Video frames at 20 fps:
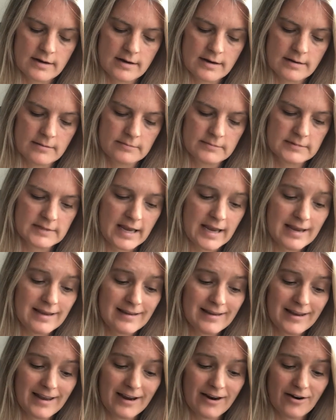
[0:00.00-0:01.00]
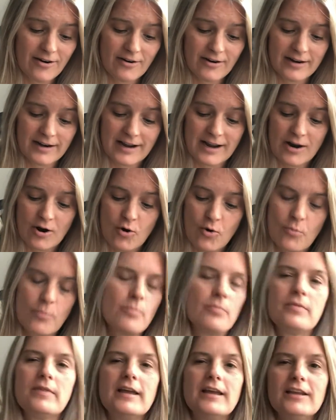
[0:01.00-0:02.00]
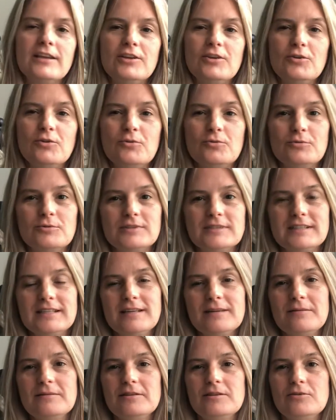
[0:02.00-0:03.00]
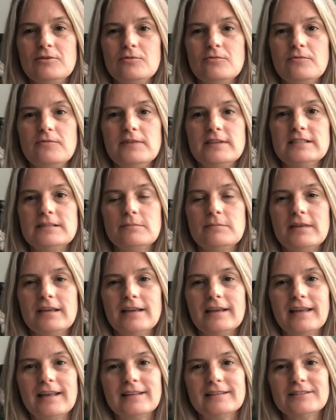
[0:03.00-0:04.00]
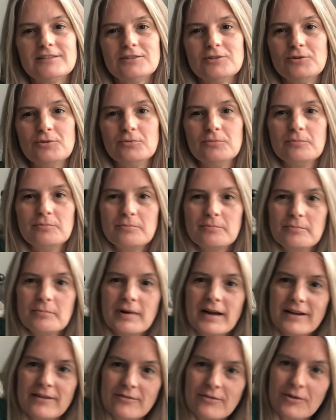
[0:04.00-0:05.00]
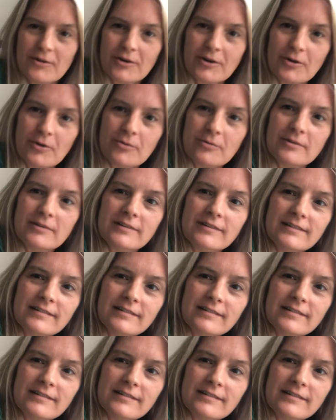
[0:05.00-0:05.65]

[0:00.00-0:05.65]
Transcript: Um, take care, and I hope that you see you visit me again soon. Bye, Virgo.